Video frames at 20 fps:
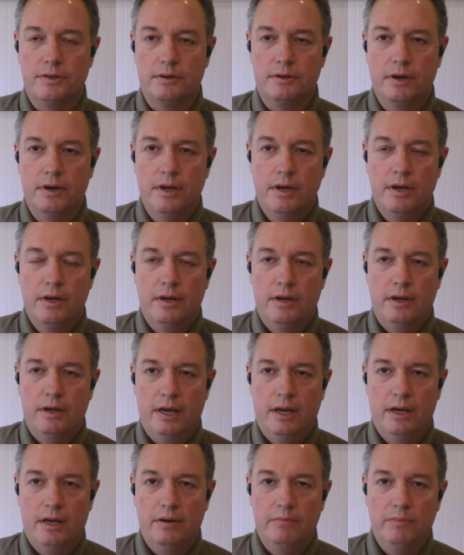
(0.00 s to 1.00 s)
center.
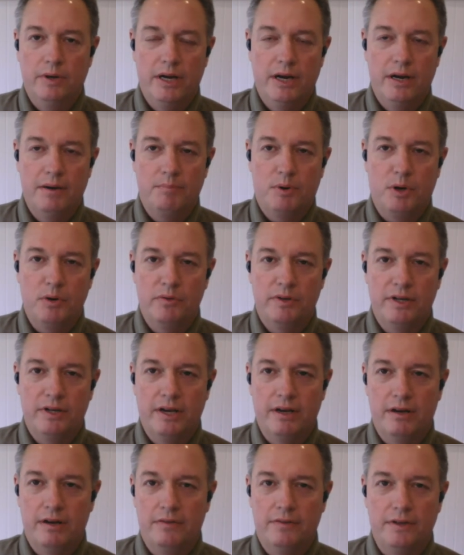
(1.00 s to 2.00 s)
And when I broke
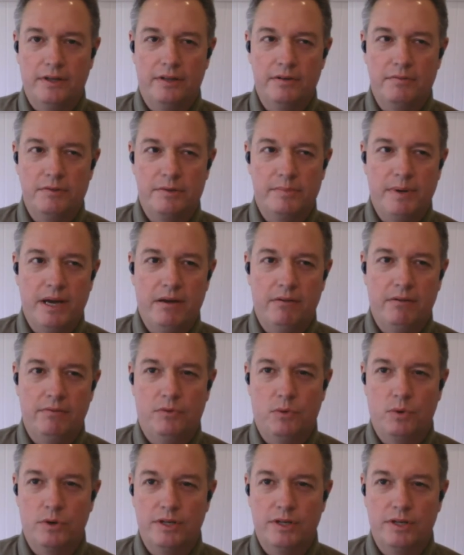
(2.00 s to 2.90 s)
down, I think there was about